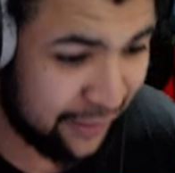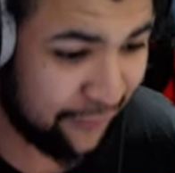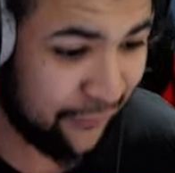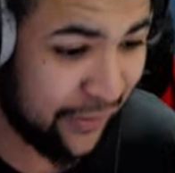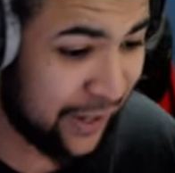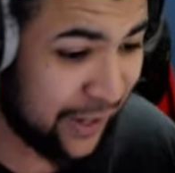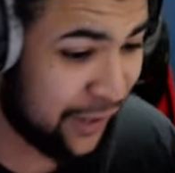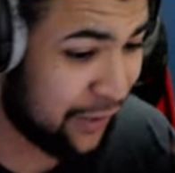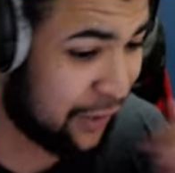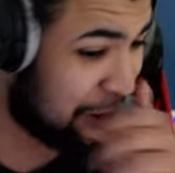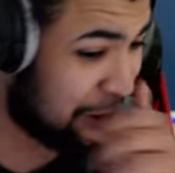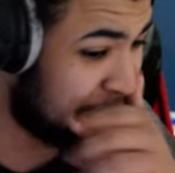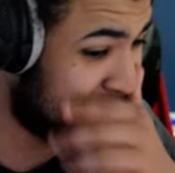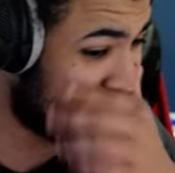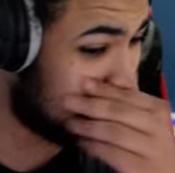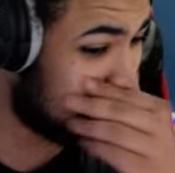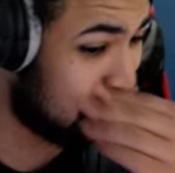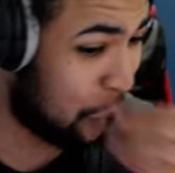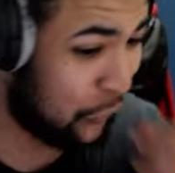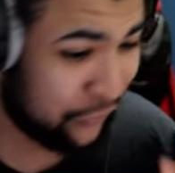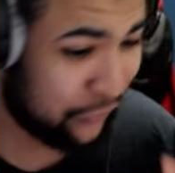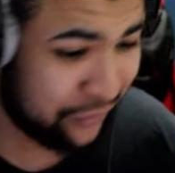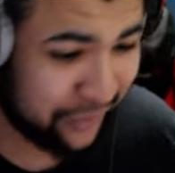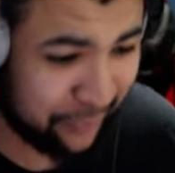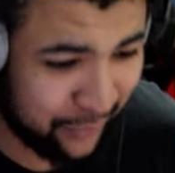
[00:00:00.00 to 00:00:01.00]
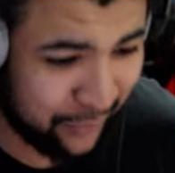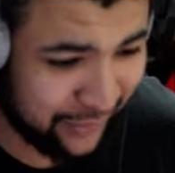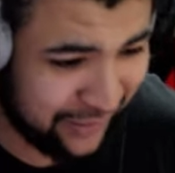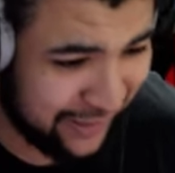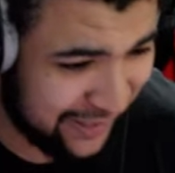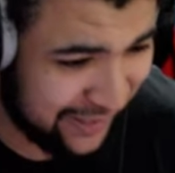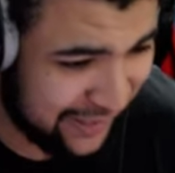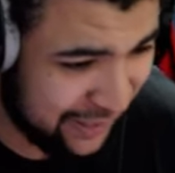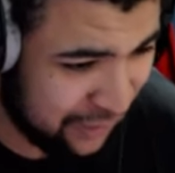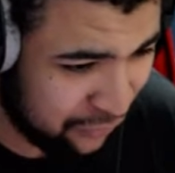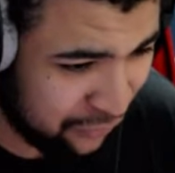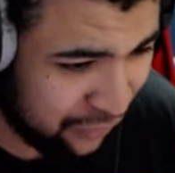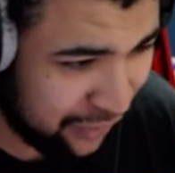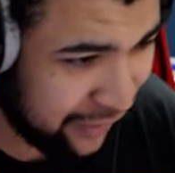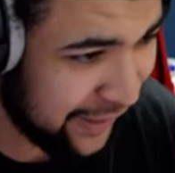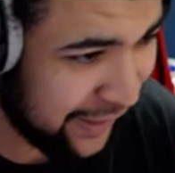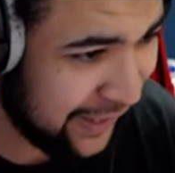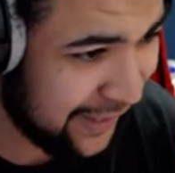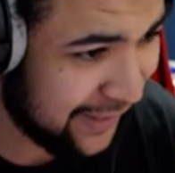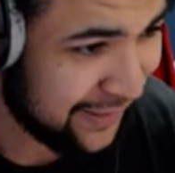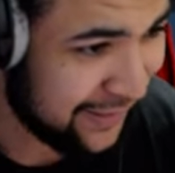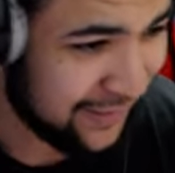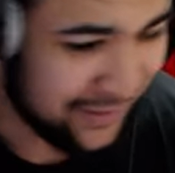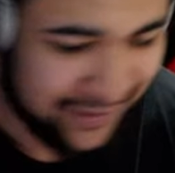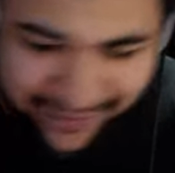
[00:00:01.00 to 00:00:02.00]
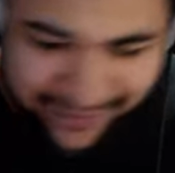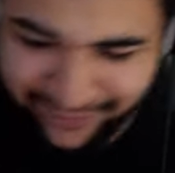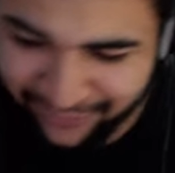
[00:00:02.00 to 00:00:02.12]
event card looks awesome with the eagle on it.